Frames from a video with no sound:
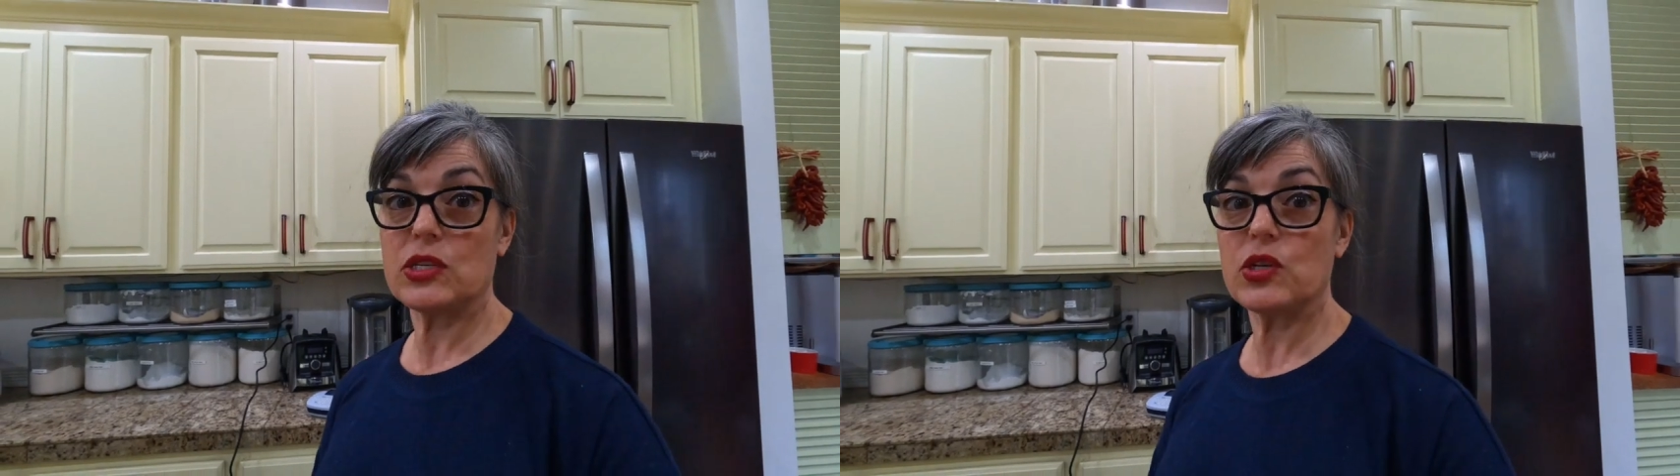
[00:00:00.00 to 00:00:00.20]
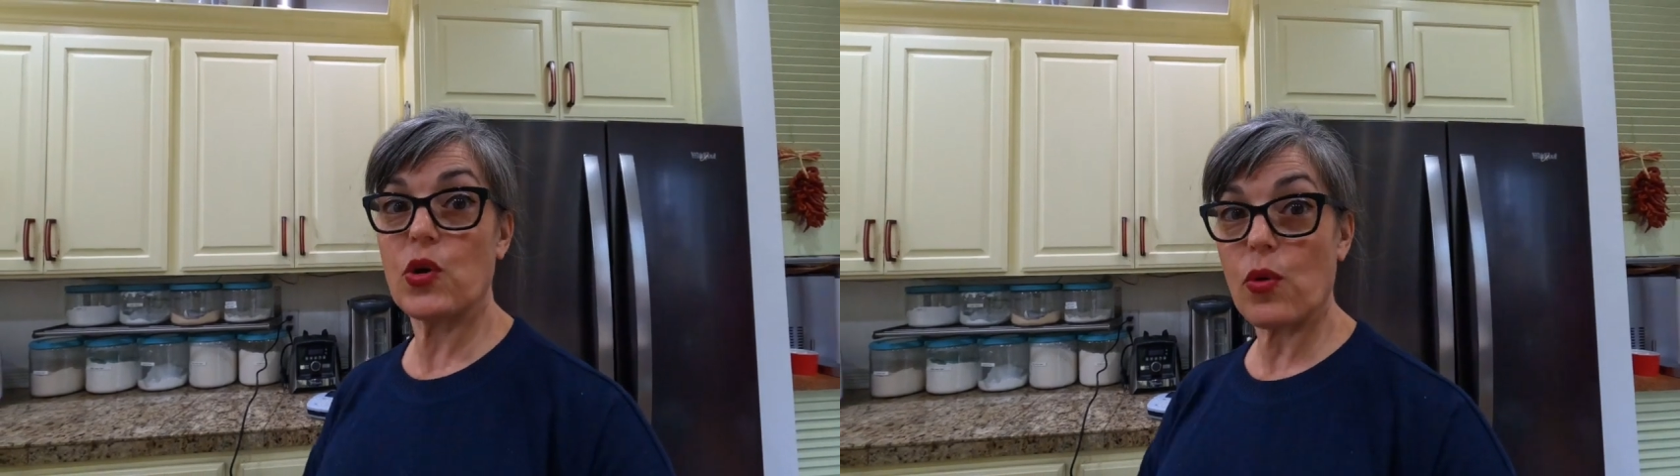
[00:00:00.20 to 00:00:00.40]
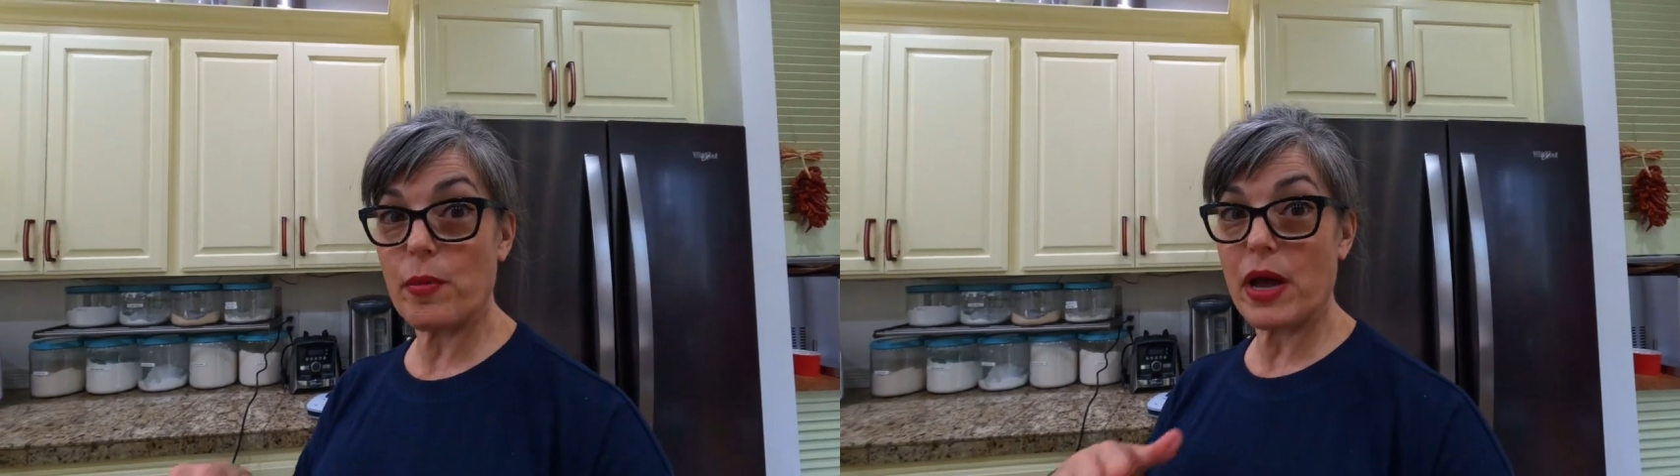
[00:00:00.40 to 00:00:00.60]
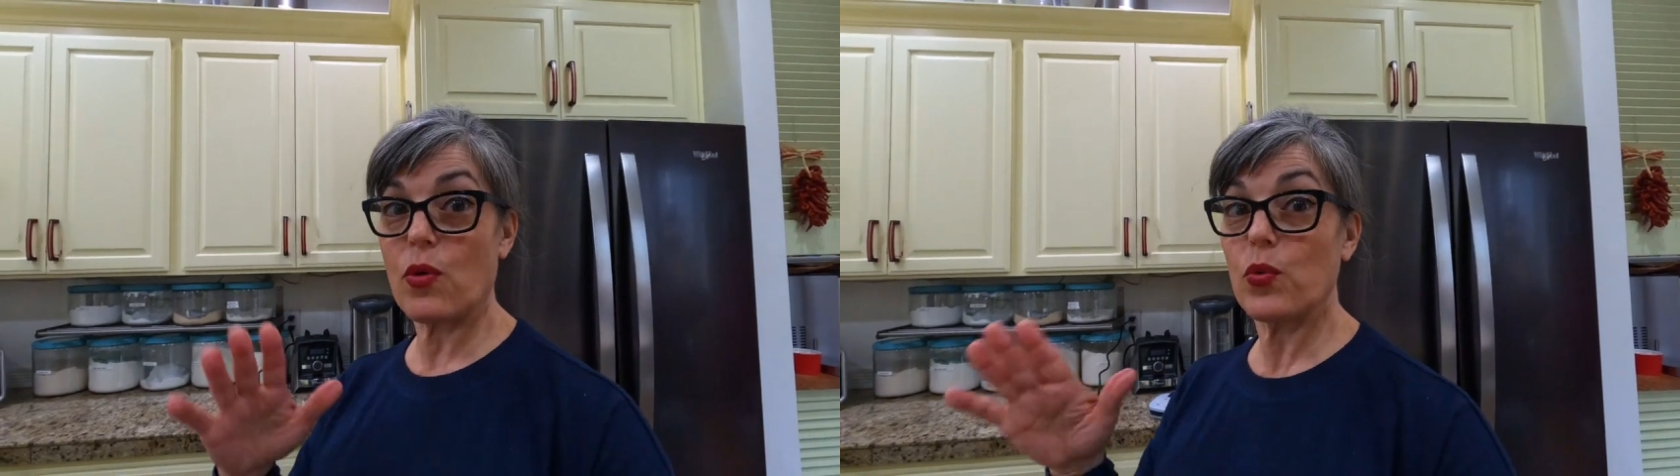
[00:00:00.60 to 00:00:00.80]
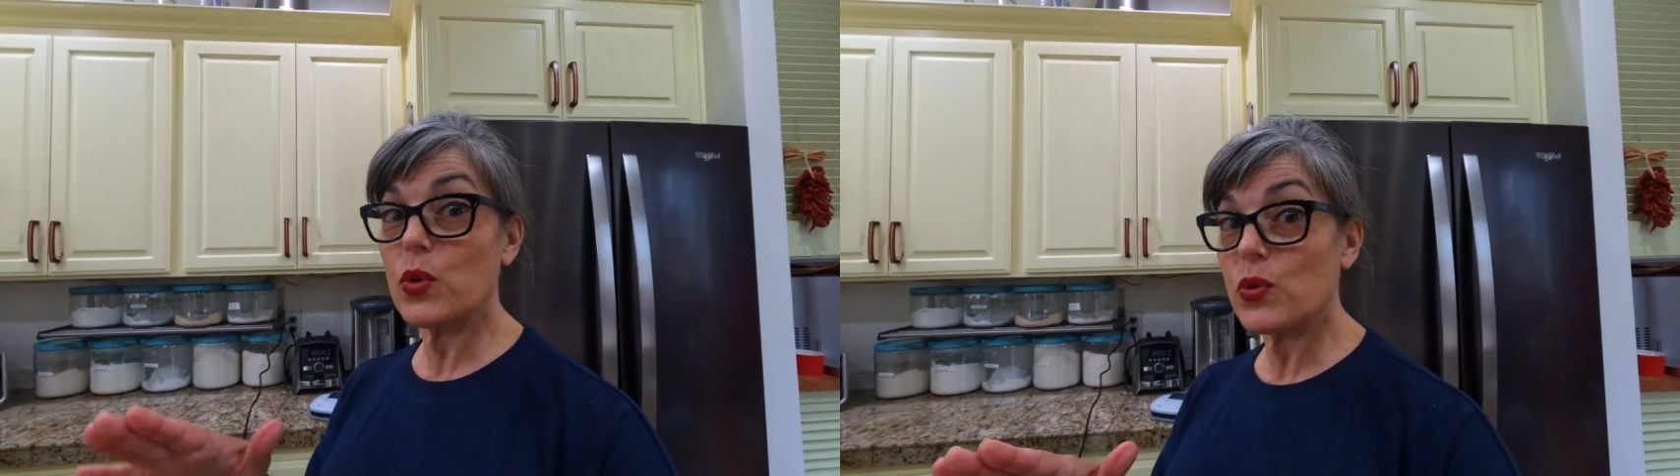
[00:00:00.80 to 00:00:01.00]
to go
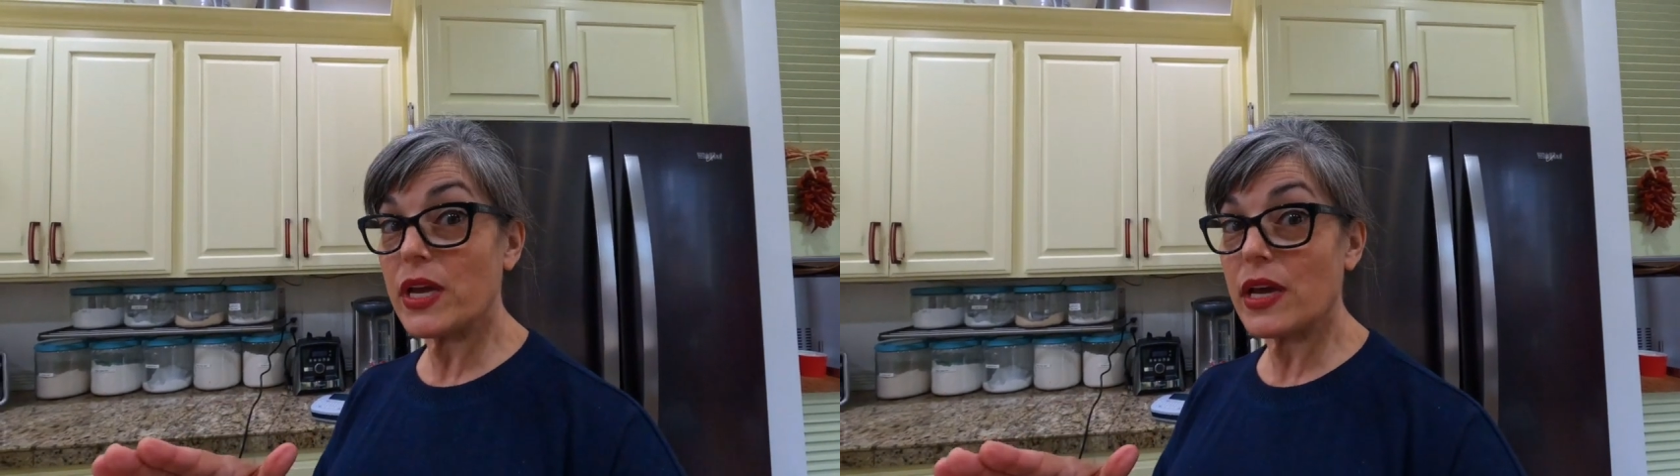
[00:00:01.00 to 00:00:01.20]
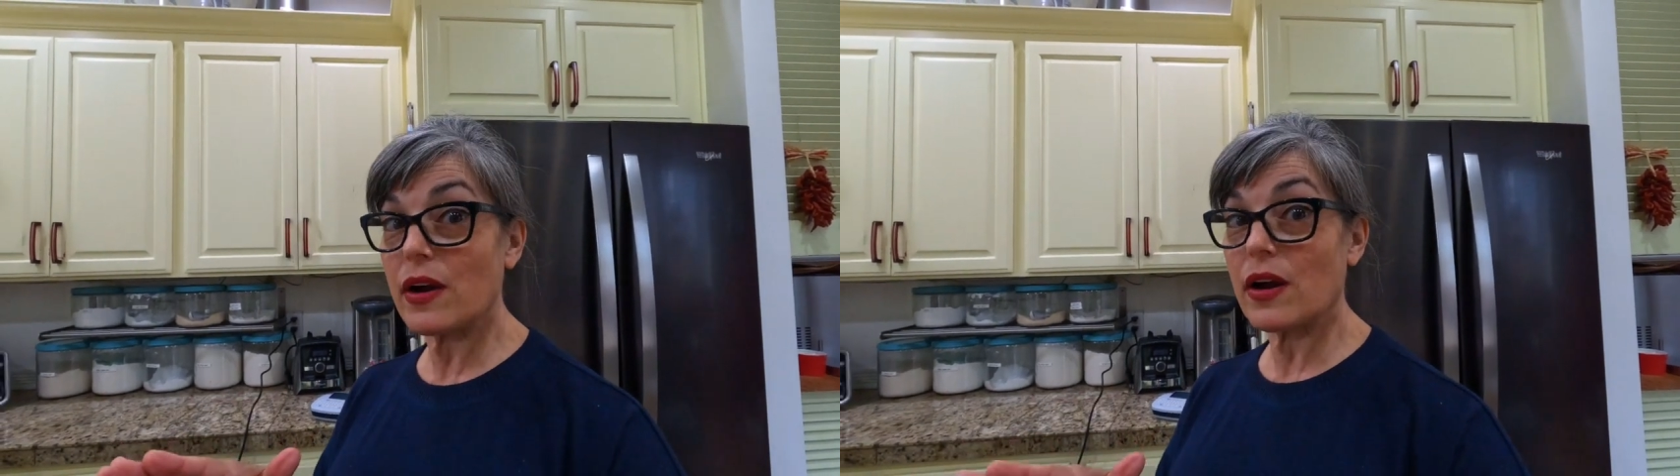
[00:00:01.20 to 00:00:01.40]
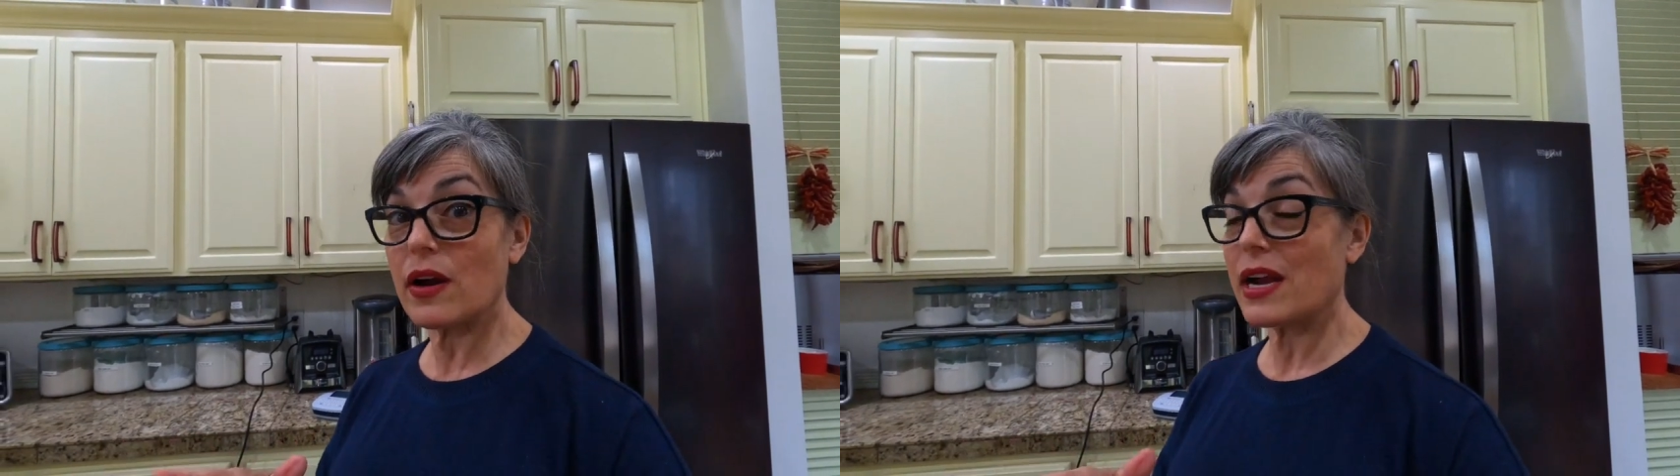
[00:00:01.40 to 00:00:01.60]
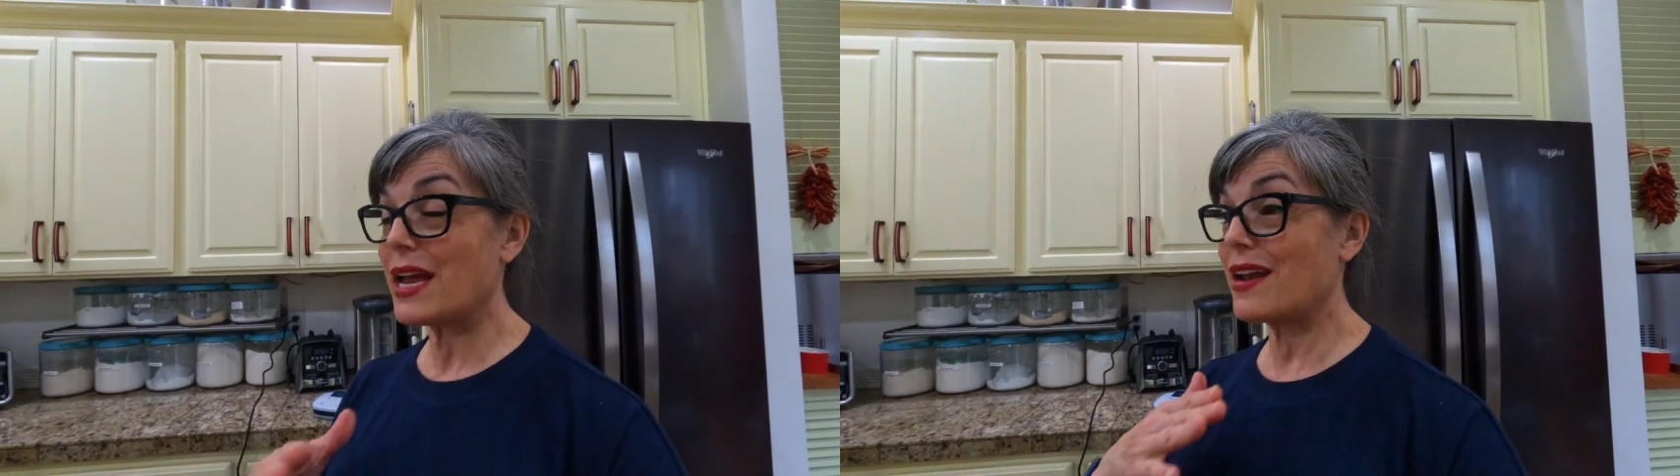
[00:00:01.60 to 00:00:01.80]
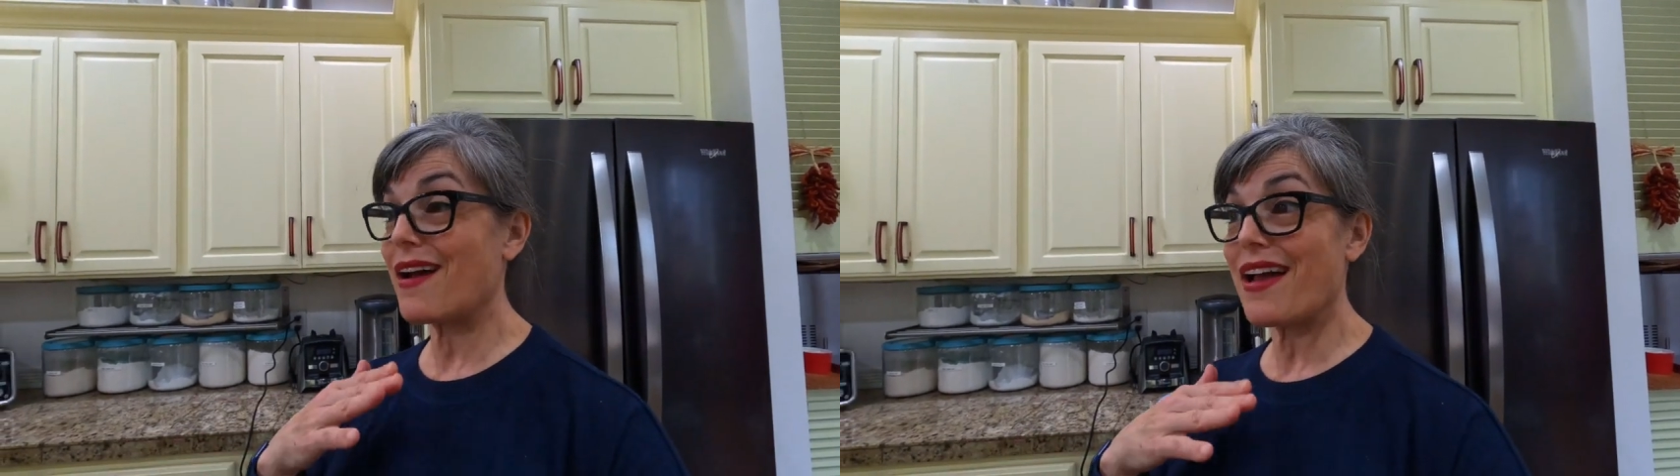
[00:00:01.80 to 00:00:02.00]
about wound care.
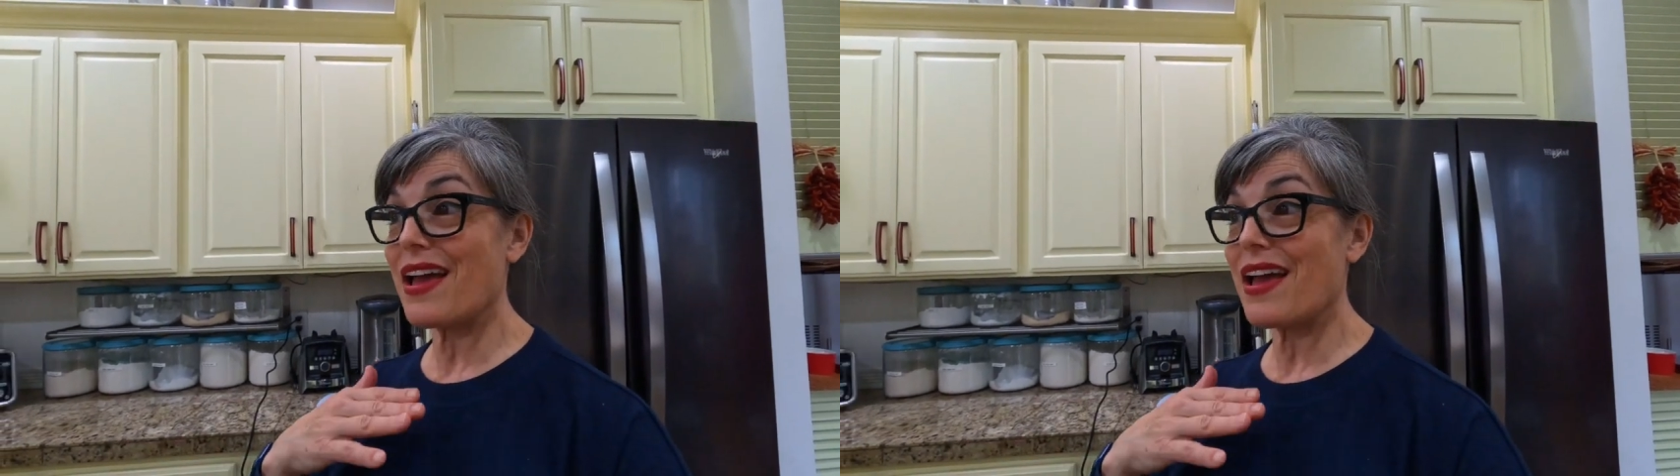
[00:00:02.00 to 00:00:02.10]
And